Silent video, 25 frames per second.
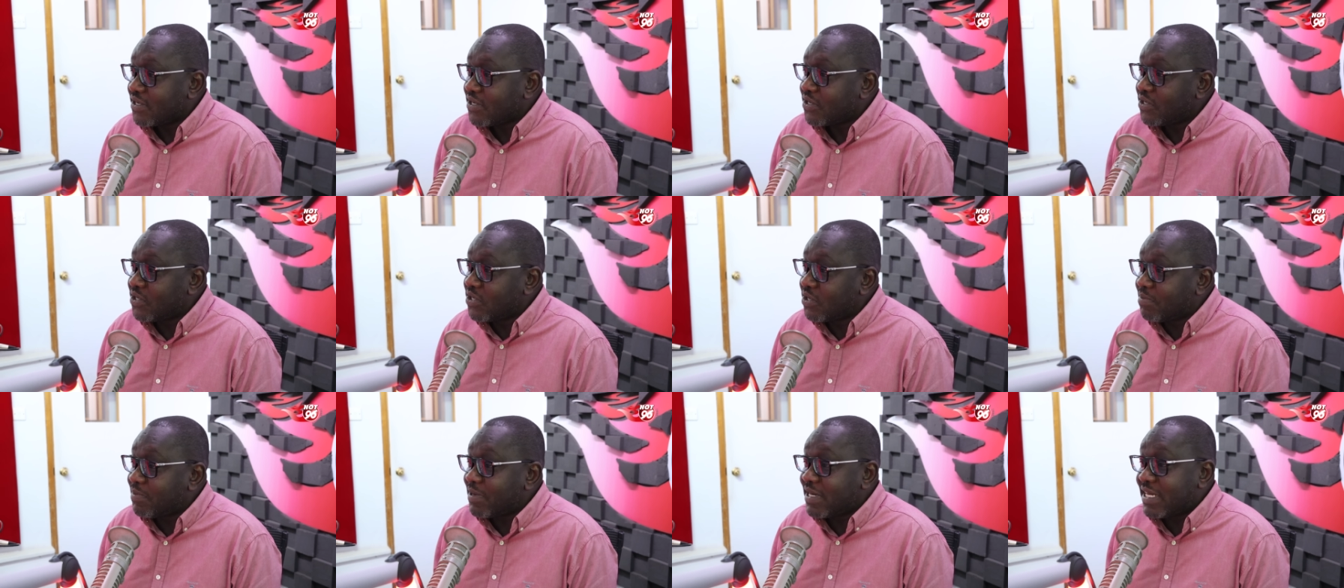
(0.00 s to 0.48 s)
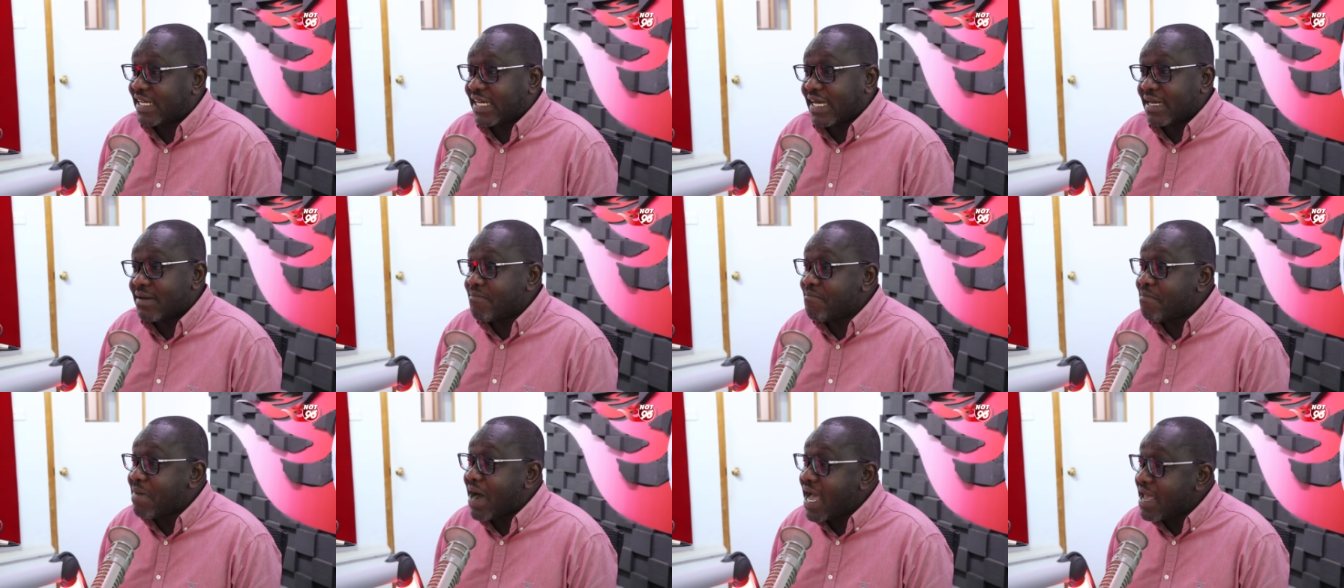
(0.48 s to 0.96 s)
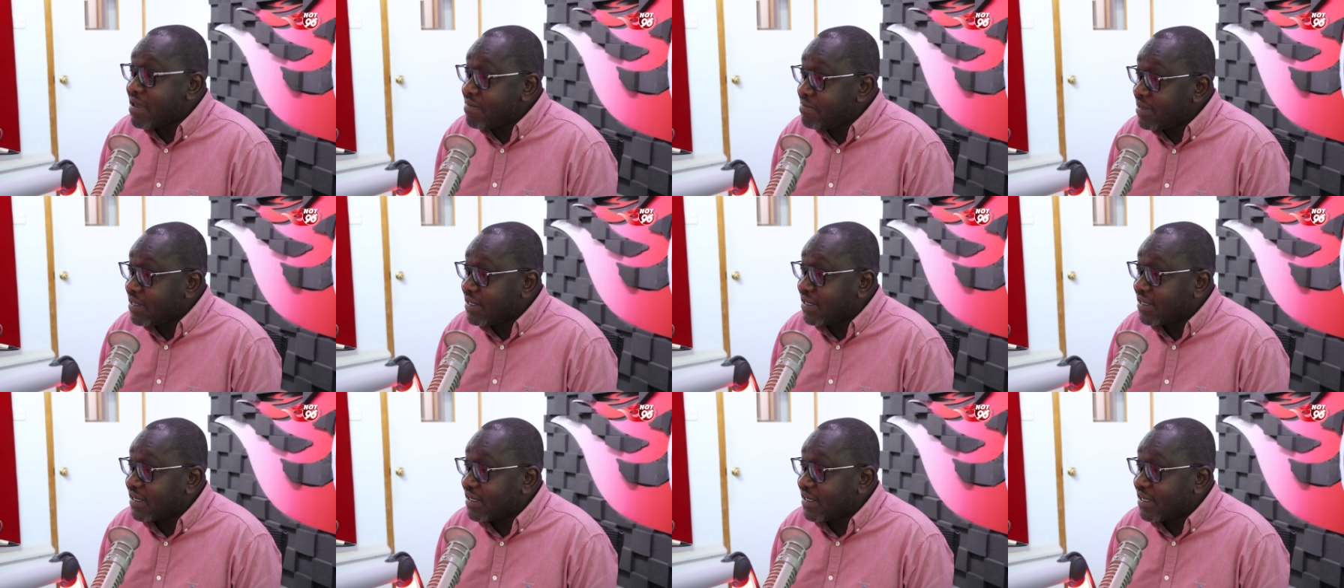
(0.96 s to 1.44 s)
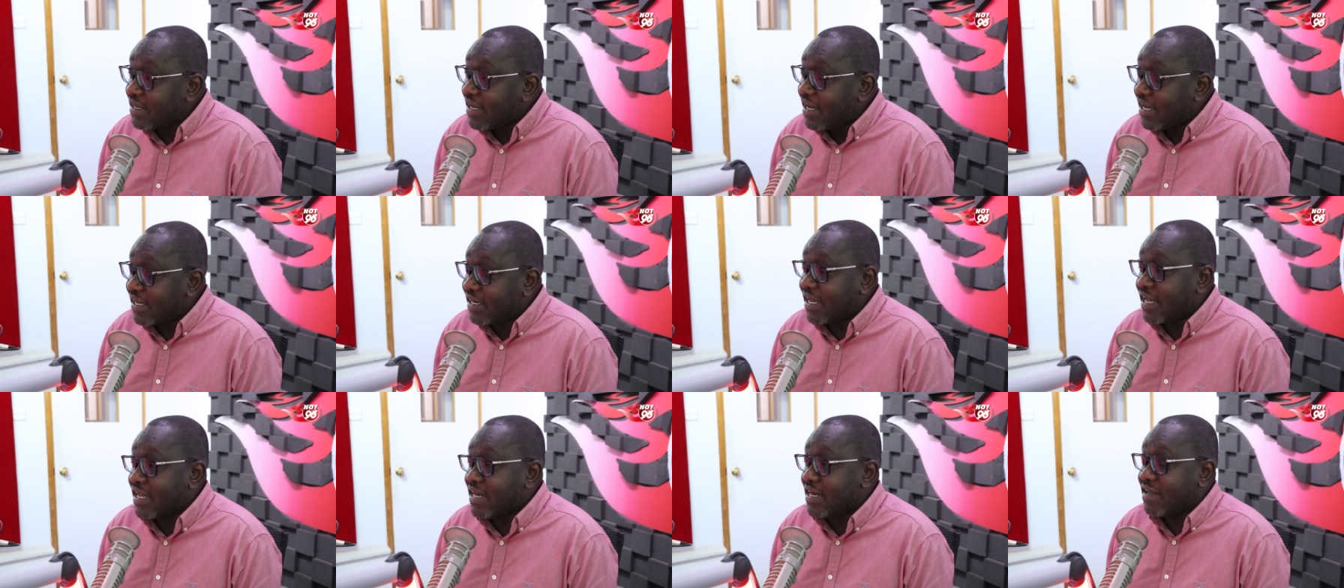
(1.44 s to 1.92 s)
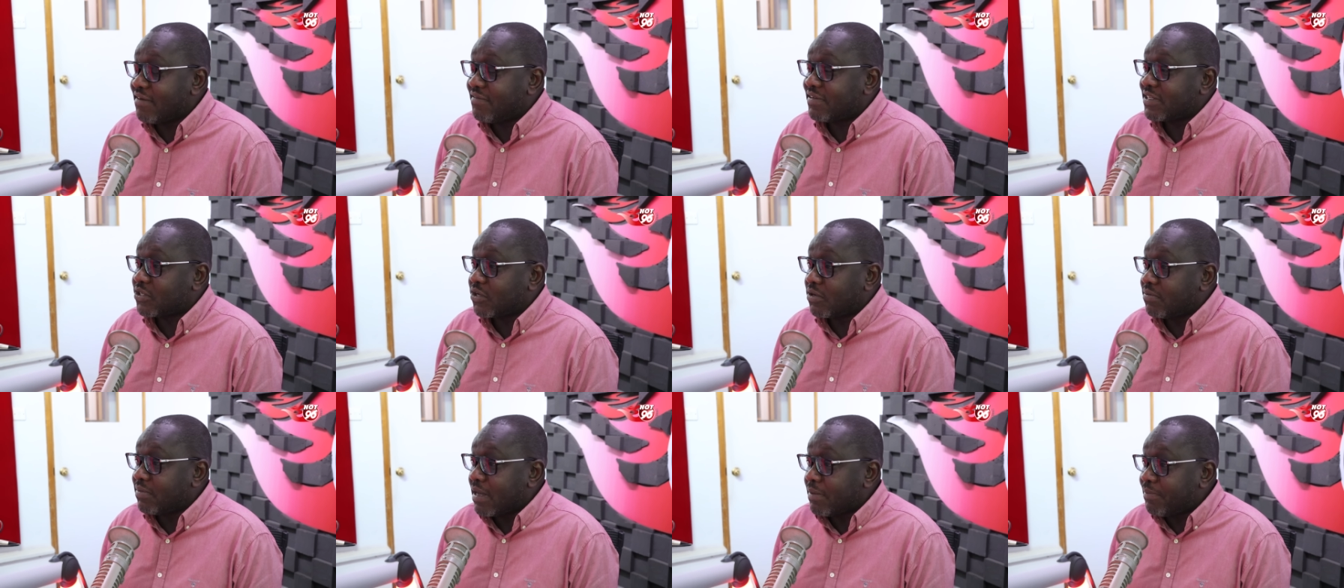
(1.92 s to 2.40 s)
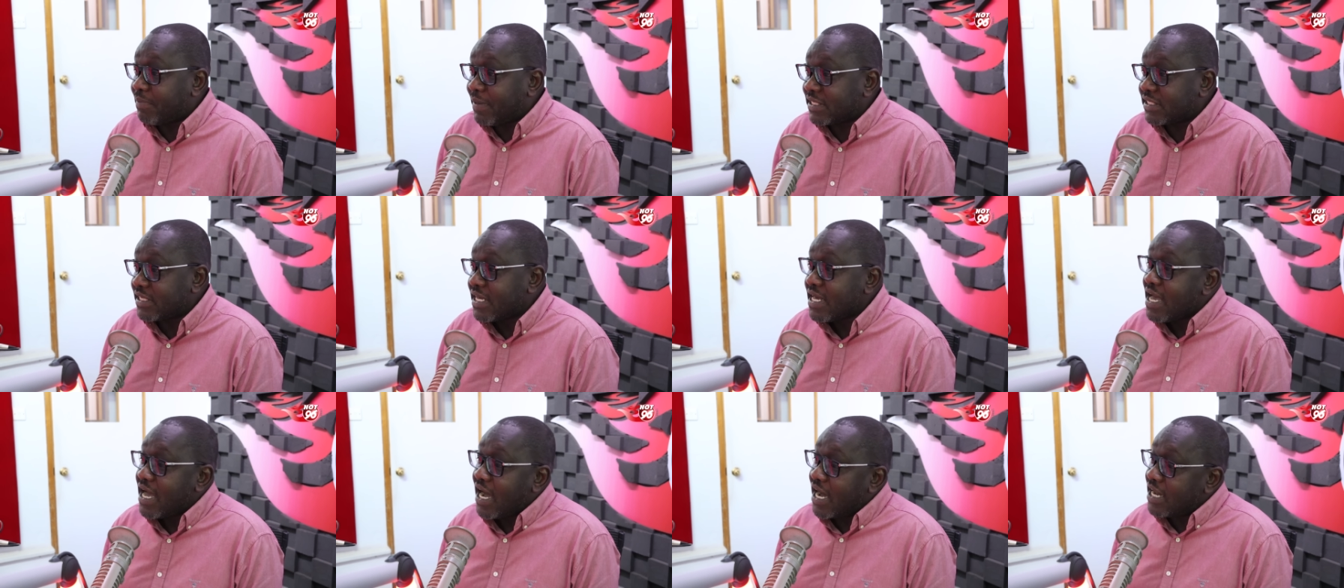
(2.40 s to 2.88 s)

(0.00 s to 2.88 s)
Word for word: Nobody can buy me, and I never sold my party.